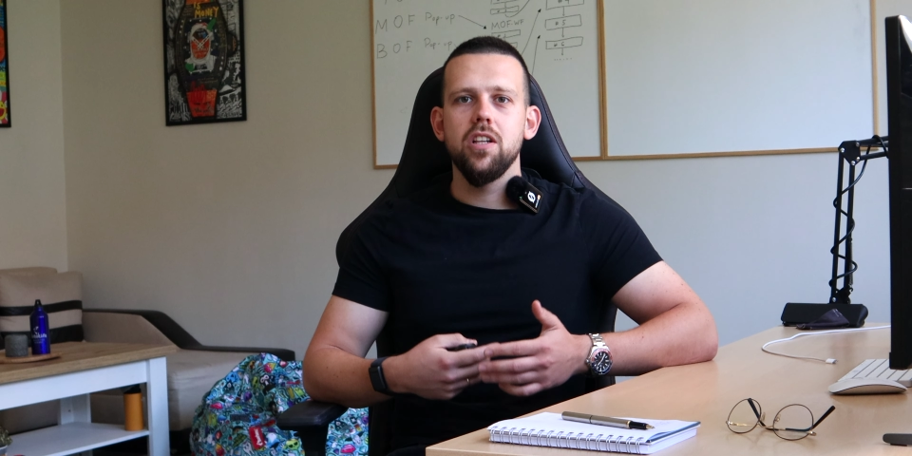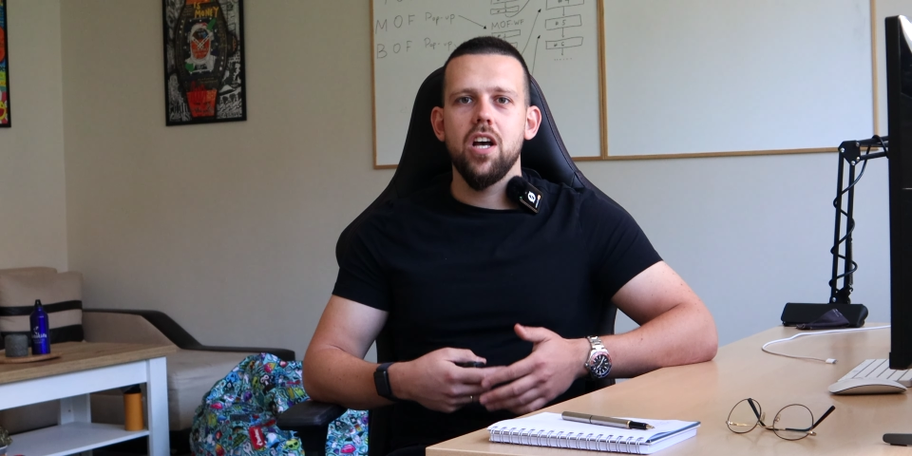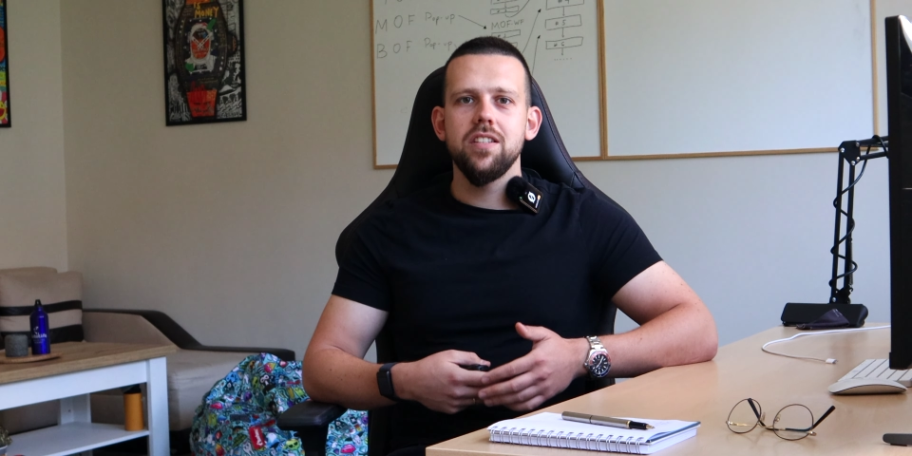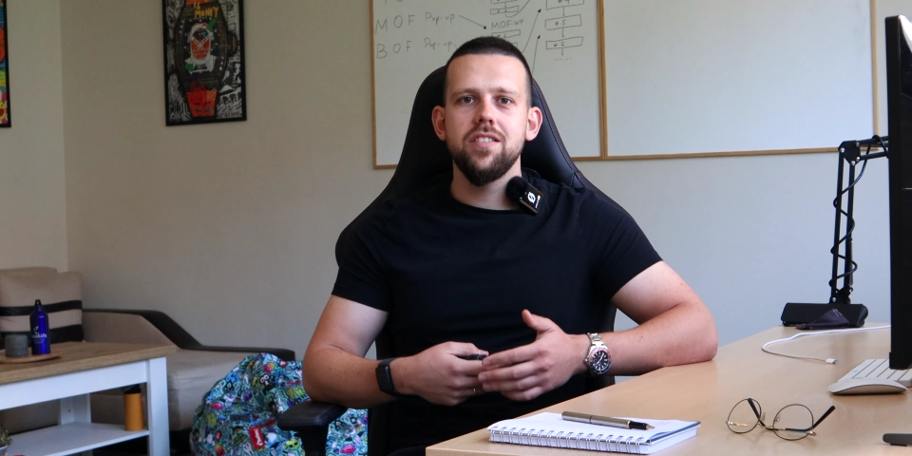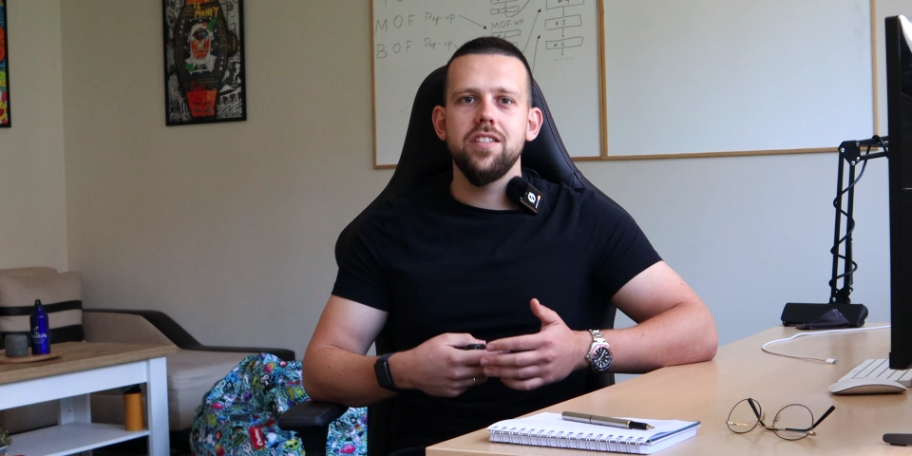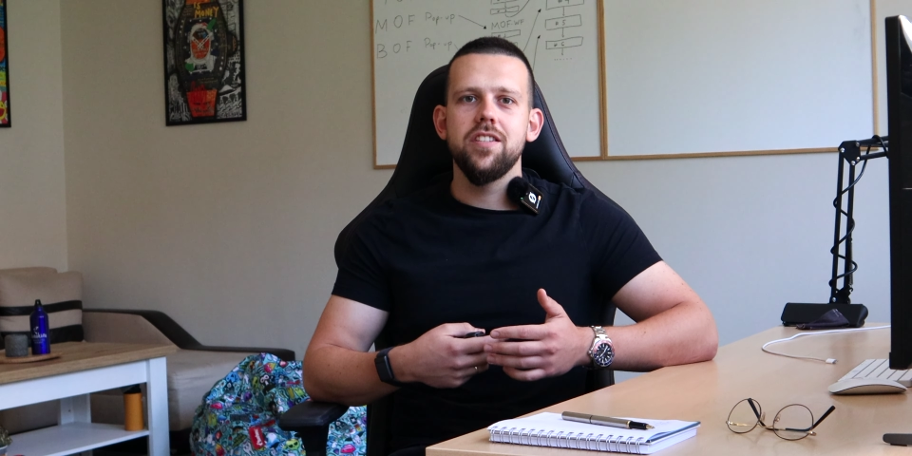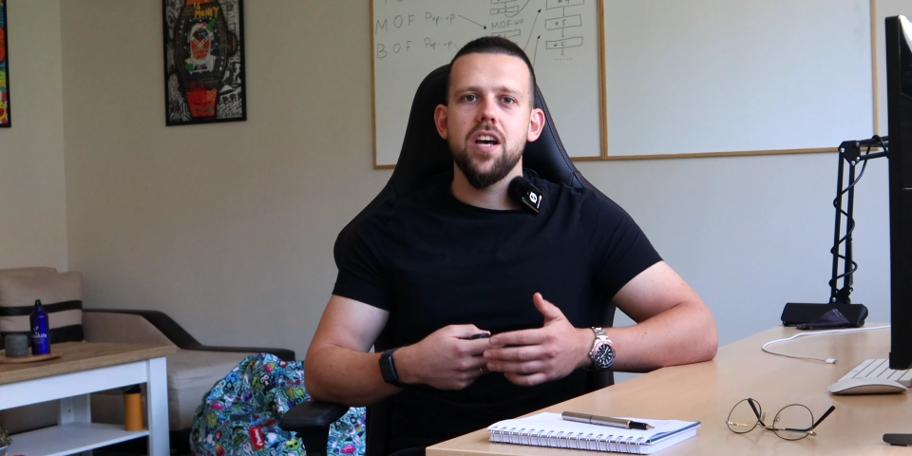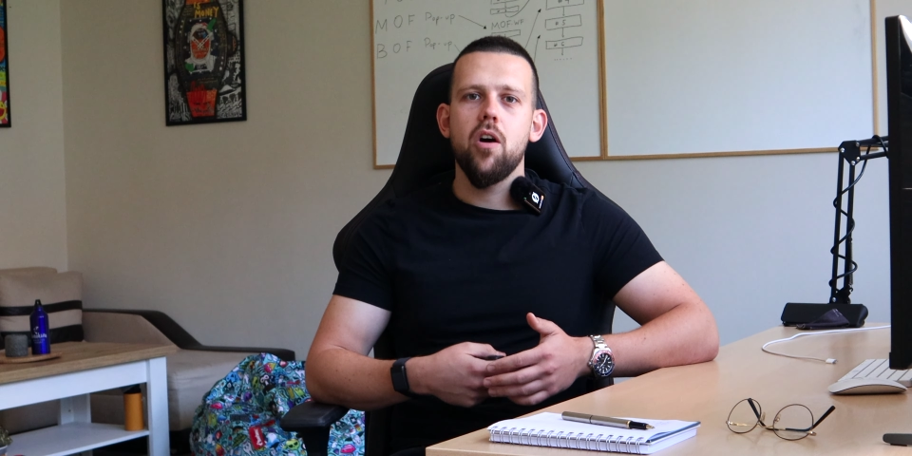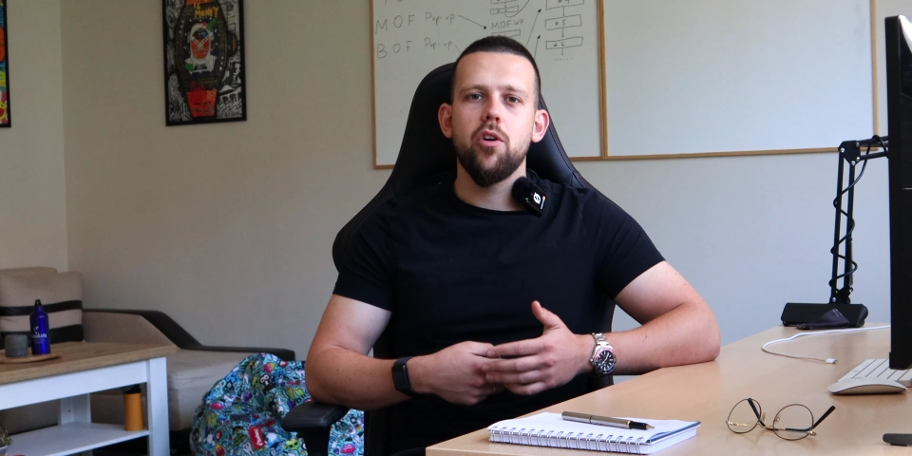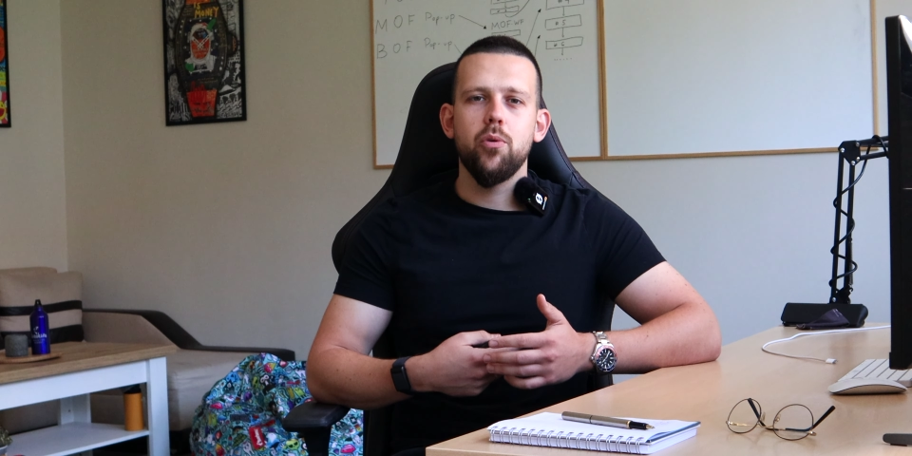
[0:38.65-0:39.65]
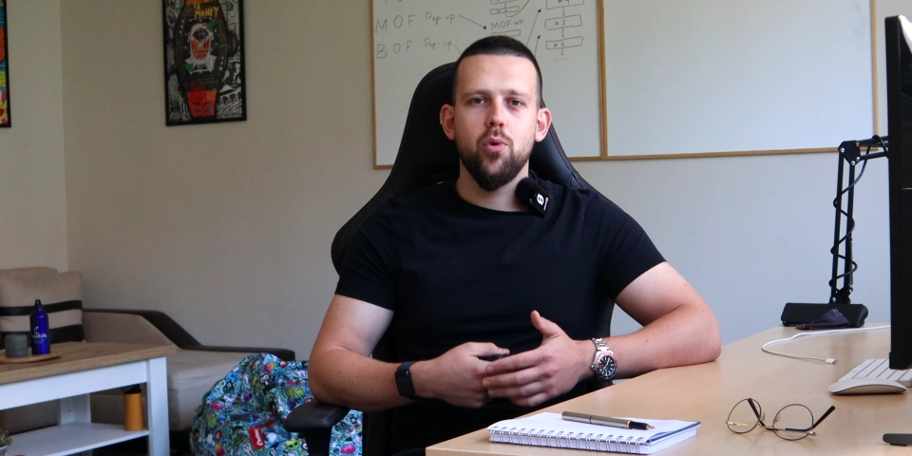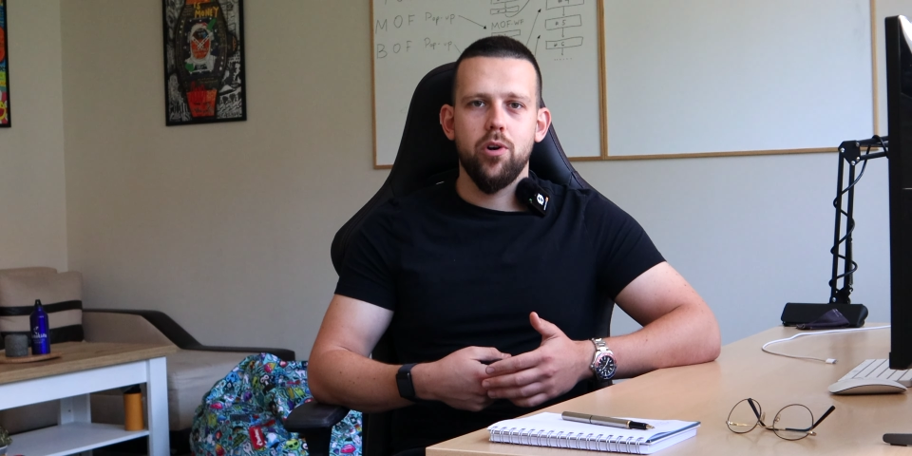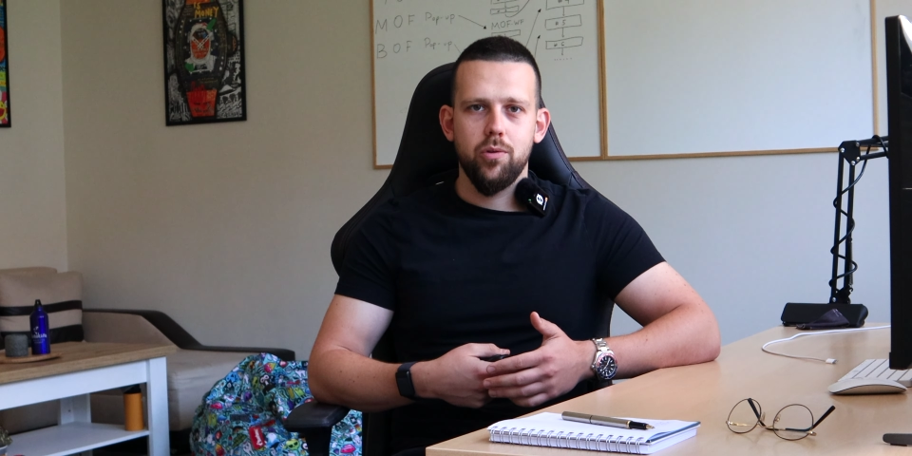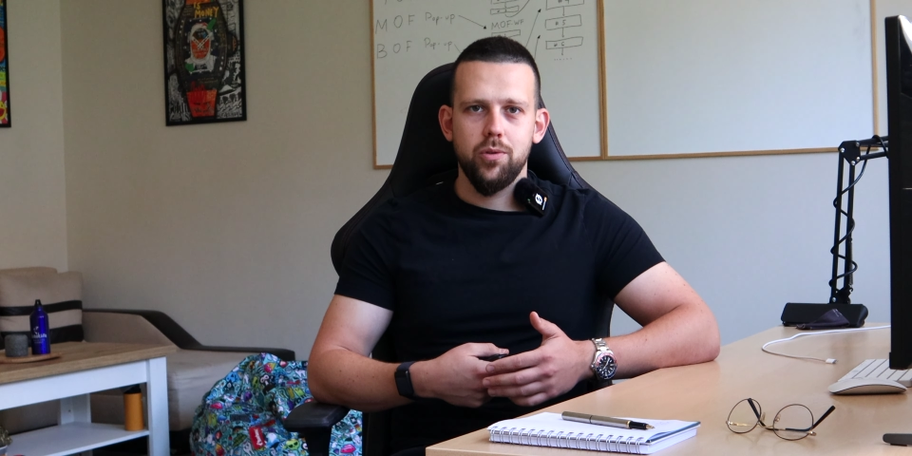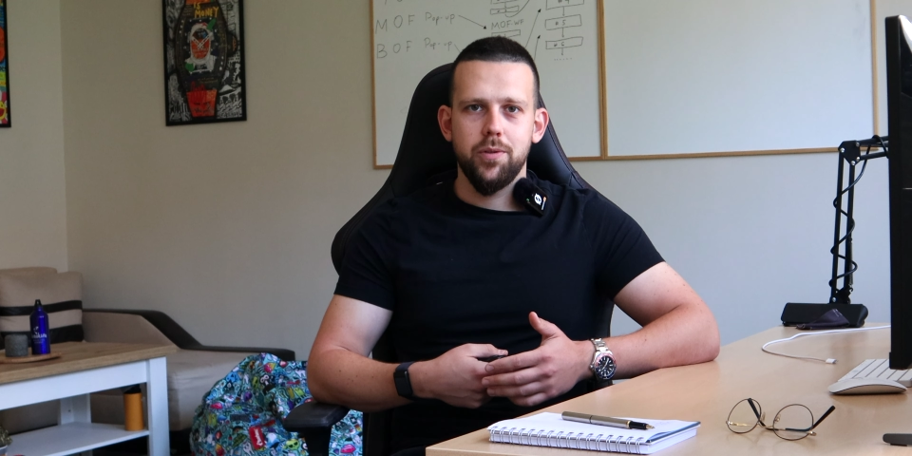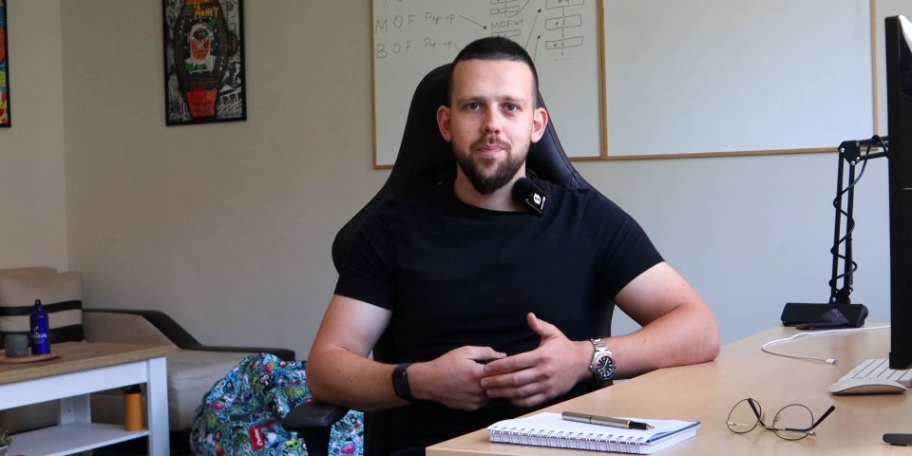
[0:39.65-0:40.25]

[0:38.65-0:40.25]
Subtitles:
lot in our world?